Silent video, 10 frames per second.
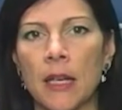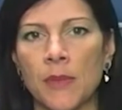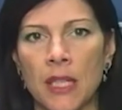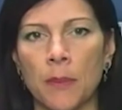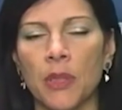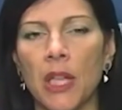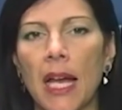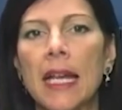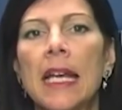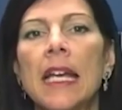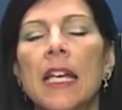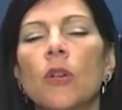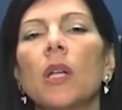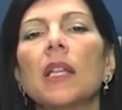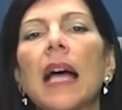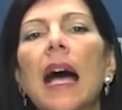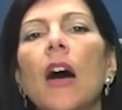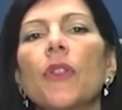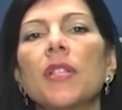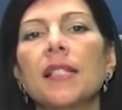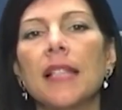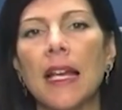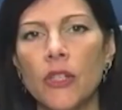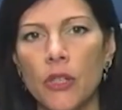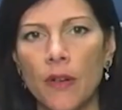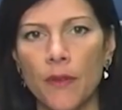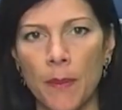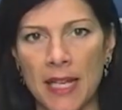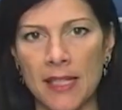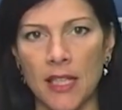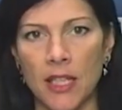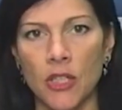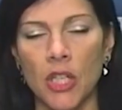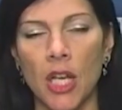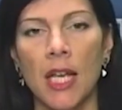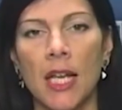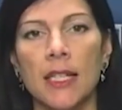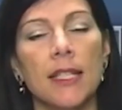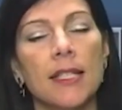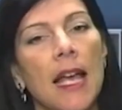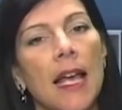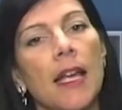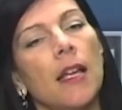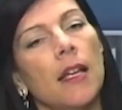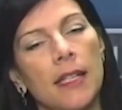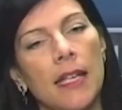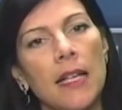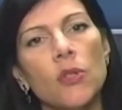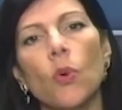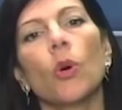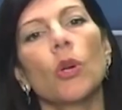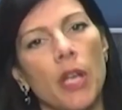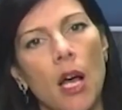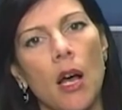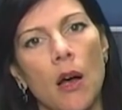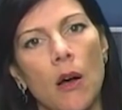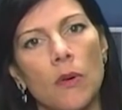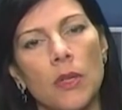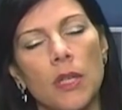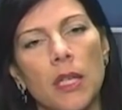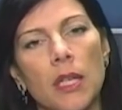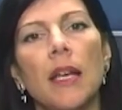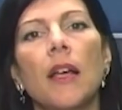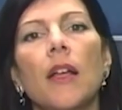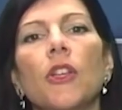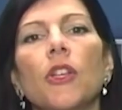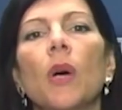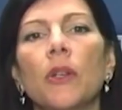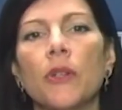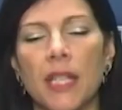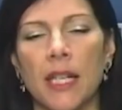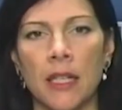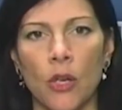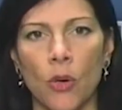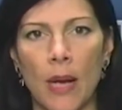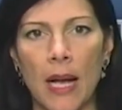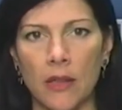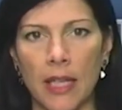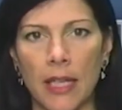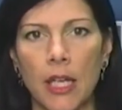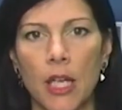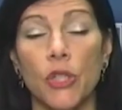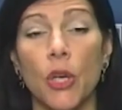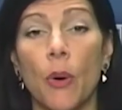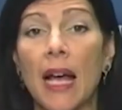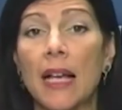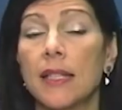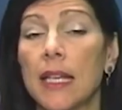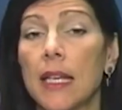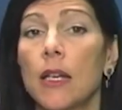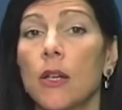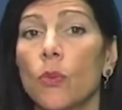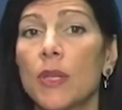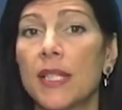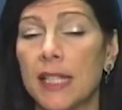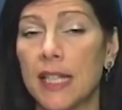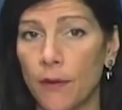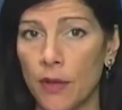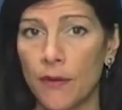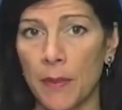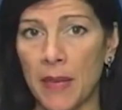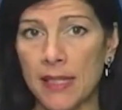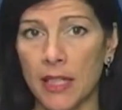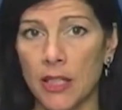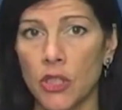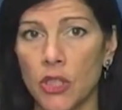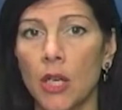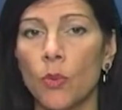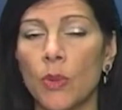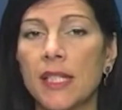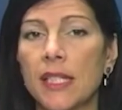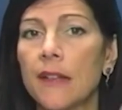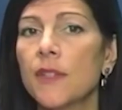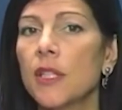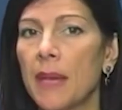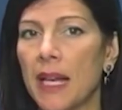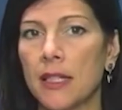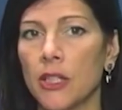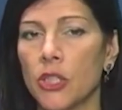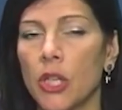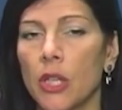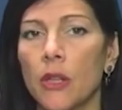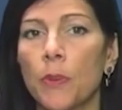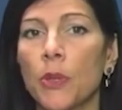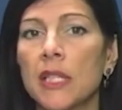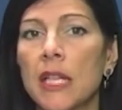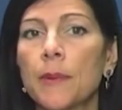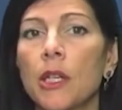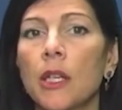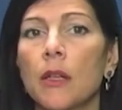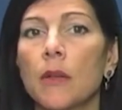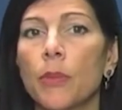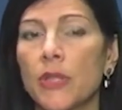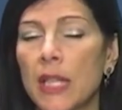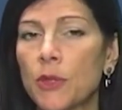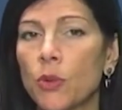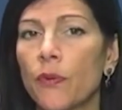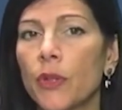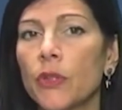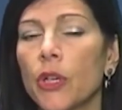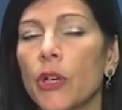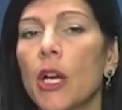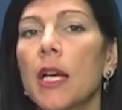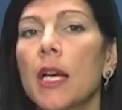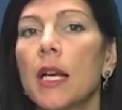comes into play. It will allow the sender of the message to say, yes or no, you understand it correctly. So as the receiver of the message receives the message, the percepti- perceptual filter